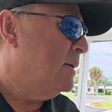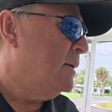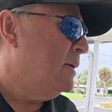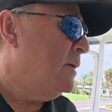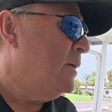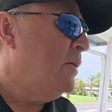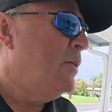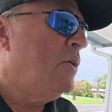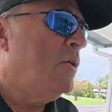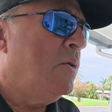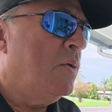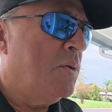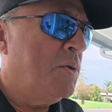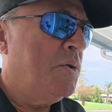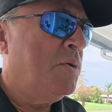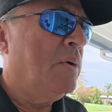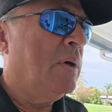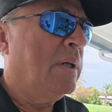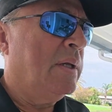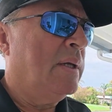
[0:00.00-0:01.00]

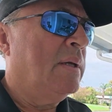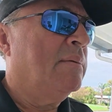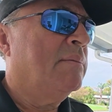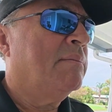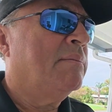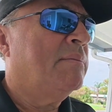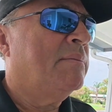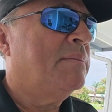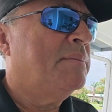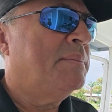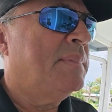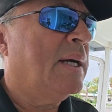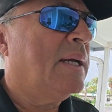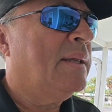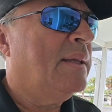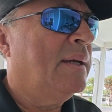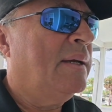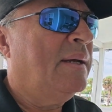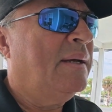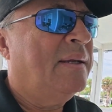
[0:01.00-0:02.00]
Usually,
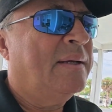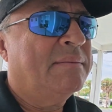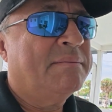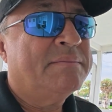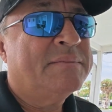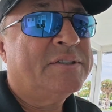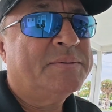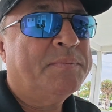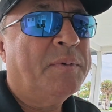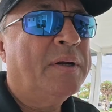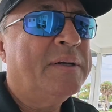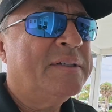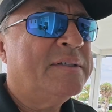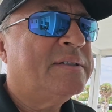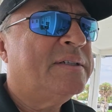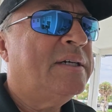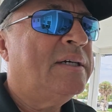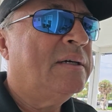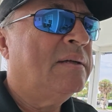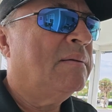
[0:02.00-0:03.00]
back then, and probably
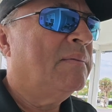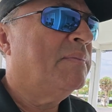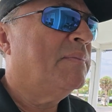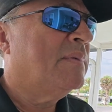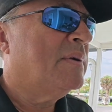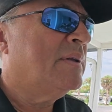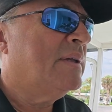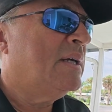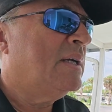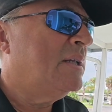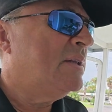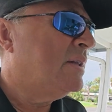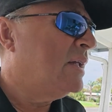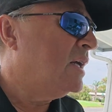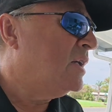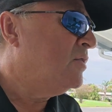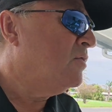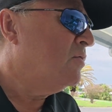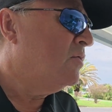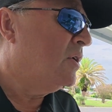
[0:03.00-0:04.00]
still,
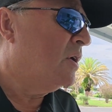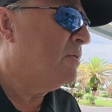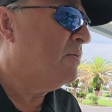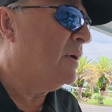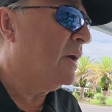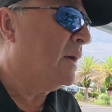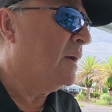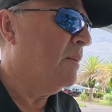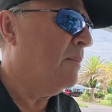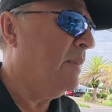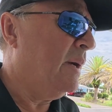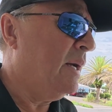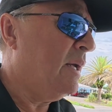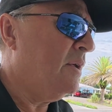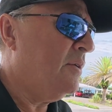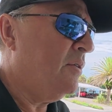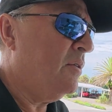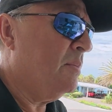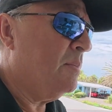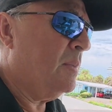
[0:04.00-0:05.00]
they do not
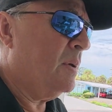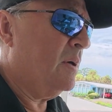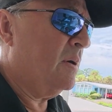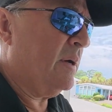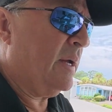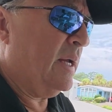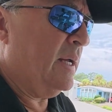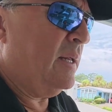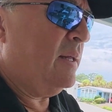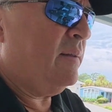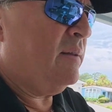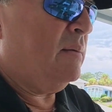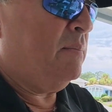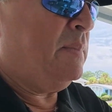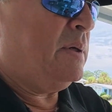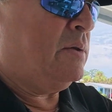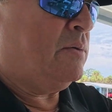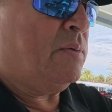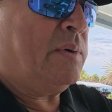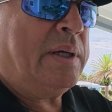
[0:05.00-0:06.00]
recommend you plug
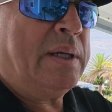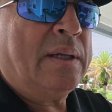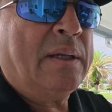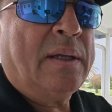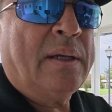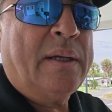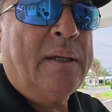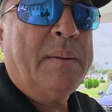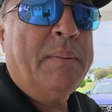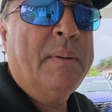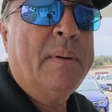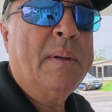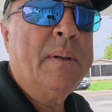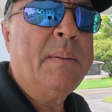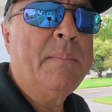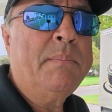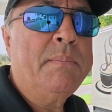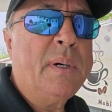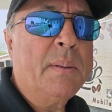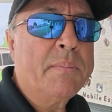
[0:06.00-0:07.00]
anything between the
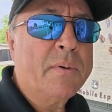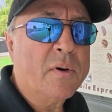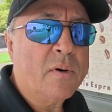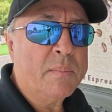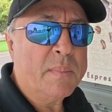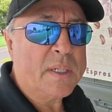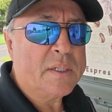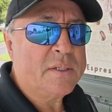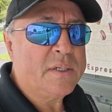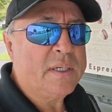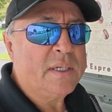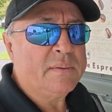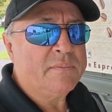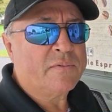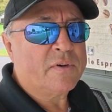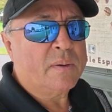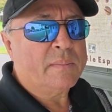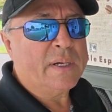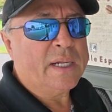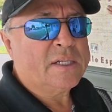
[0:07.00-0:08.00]
popcorn
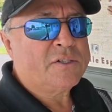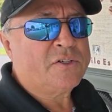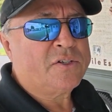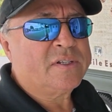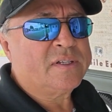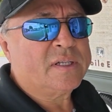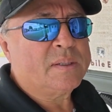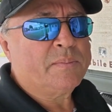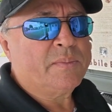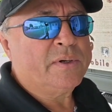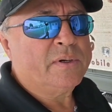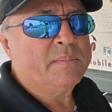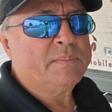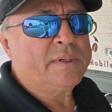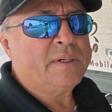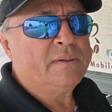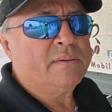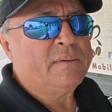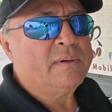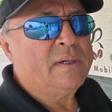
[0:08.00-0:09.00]
machine from electricity point of
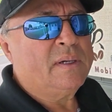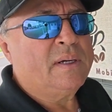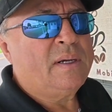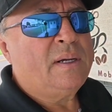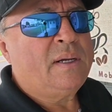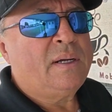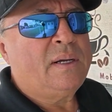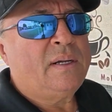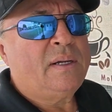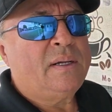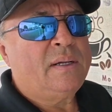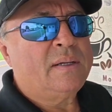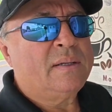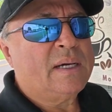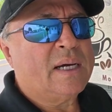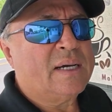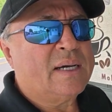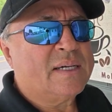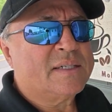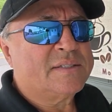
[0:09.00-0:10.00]
view,
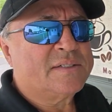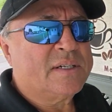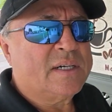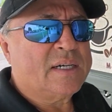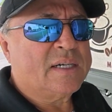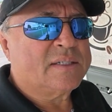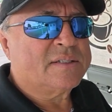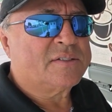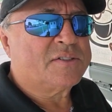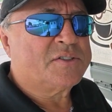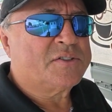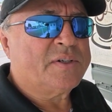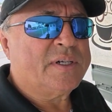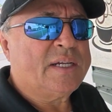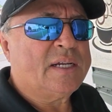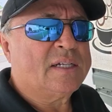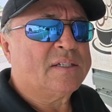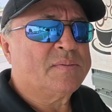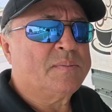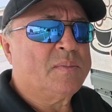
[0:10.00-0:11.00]
as
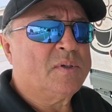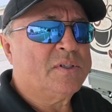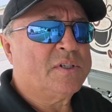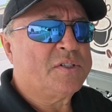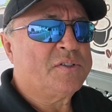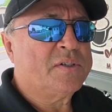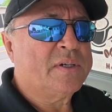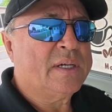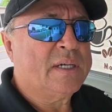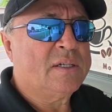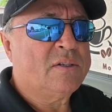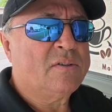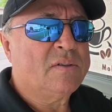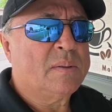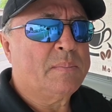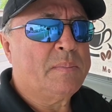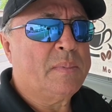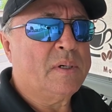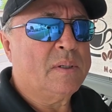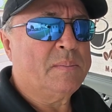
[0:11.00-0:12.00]
straight as much as you can to
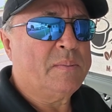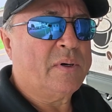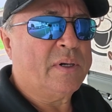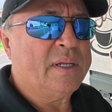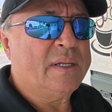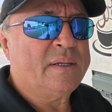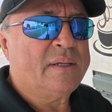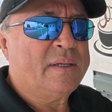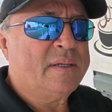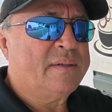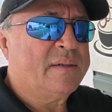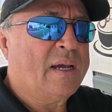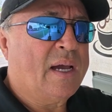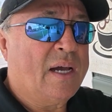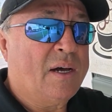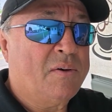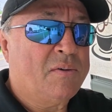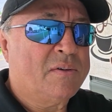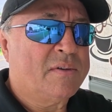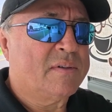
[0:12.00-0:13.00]
the plug, but in this
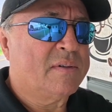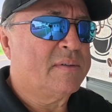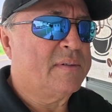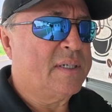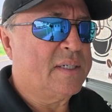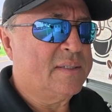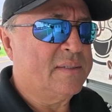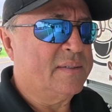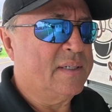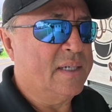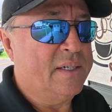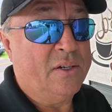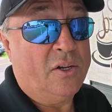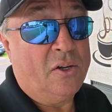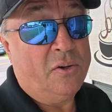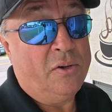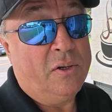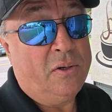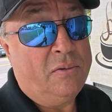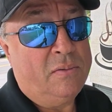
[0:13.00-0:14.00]
house, that's a
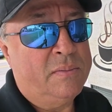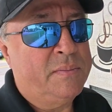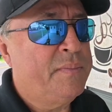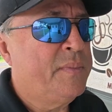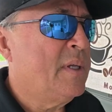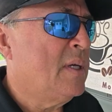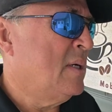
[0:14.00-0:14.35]
no-no.